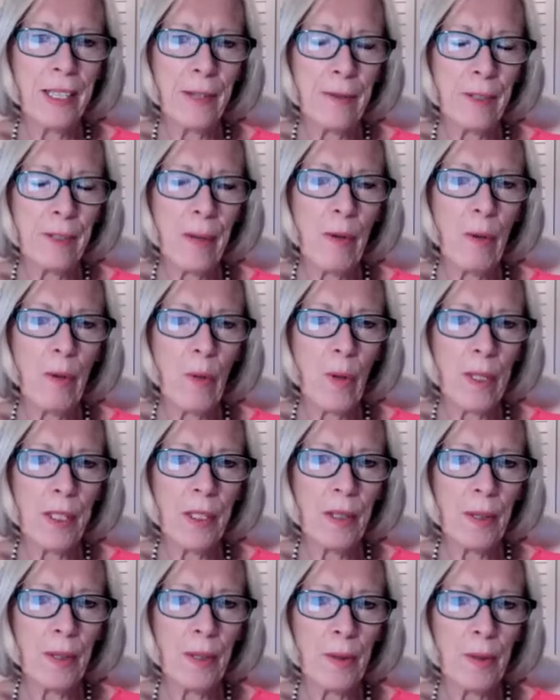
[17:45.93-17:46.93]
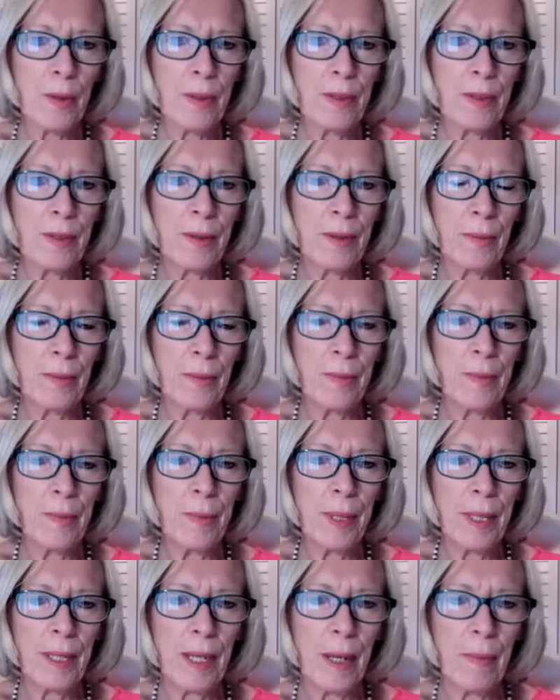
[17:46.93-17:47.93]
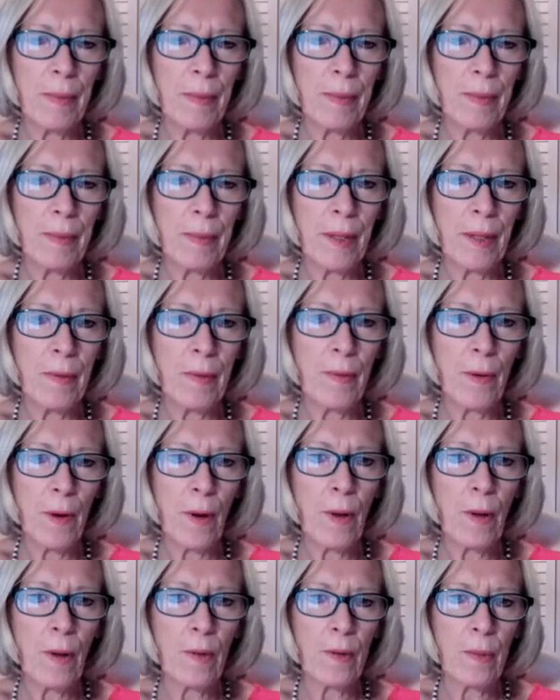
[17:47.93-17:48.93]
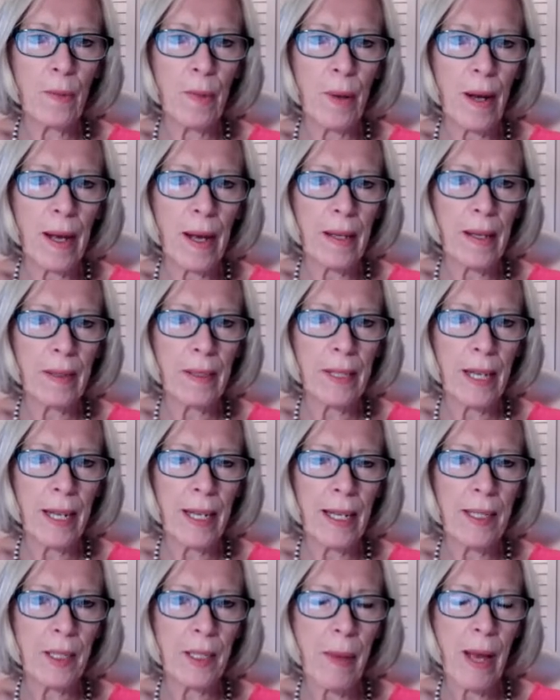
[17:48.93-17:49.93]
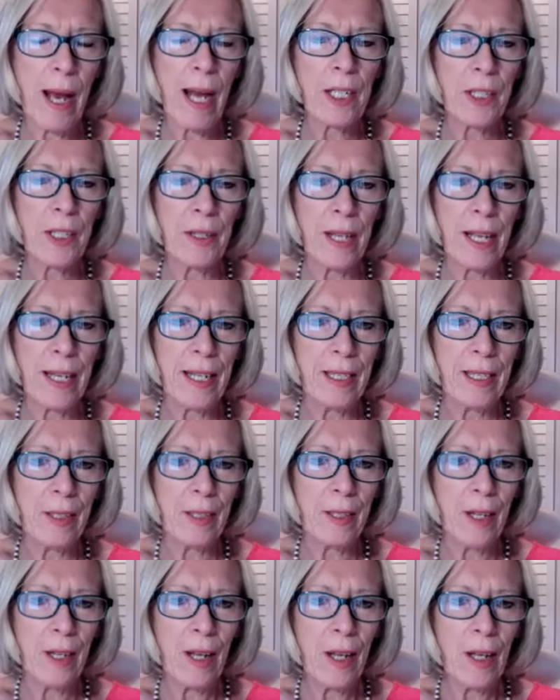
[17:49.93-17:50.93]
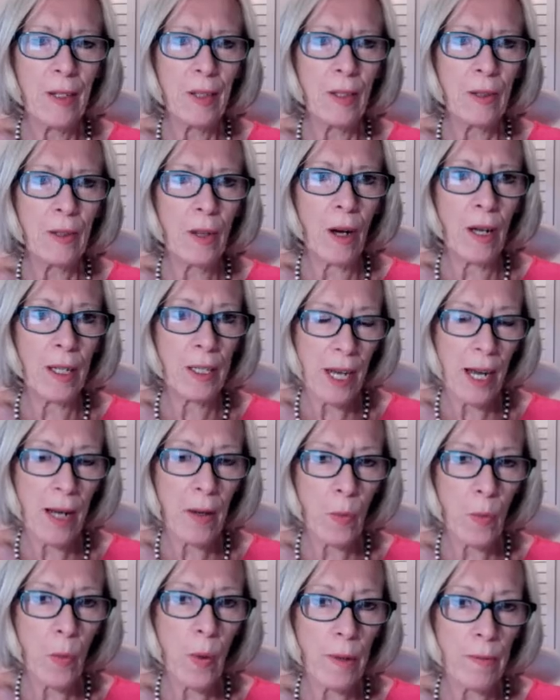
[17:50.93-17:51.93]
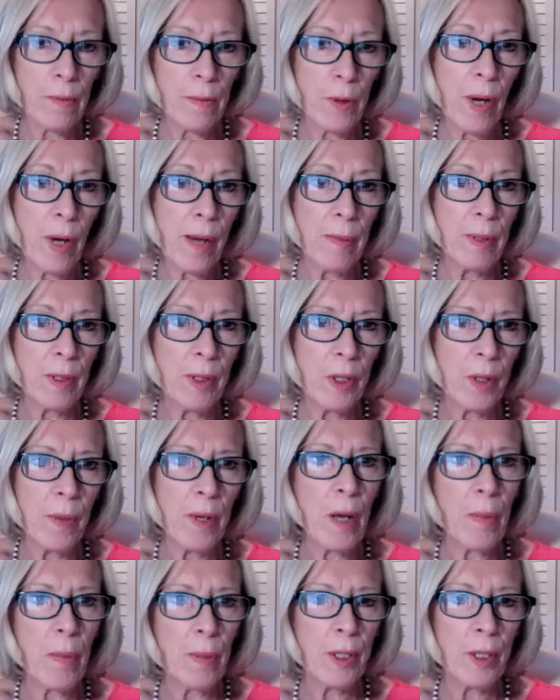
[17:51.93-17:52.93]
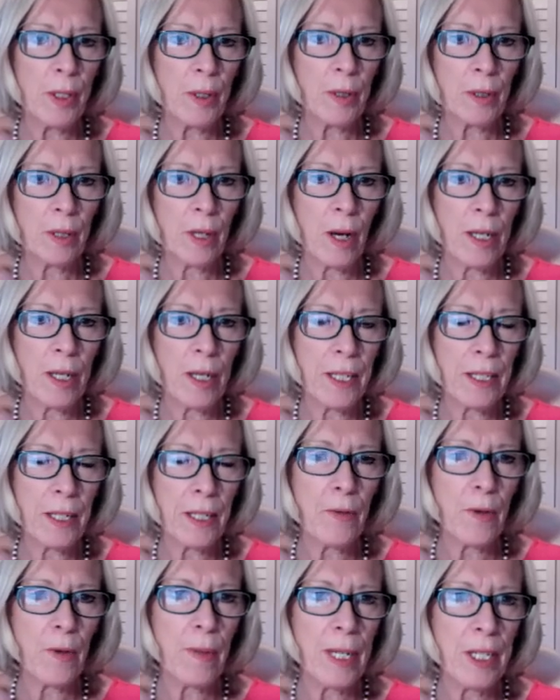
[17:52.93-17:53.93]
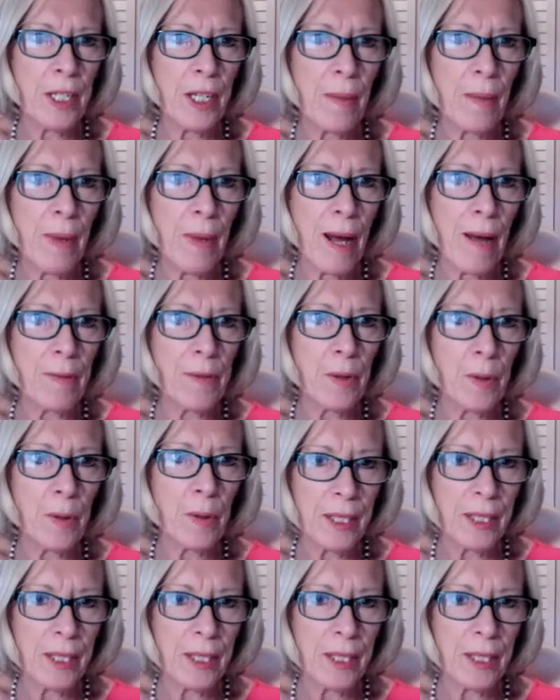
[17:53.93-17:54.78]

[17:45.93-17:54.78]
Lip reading: If someone wants to become involved by taking some action, they can contact one of you, I presume, and I'll put your contact information up afterwards.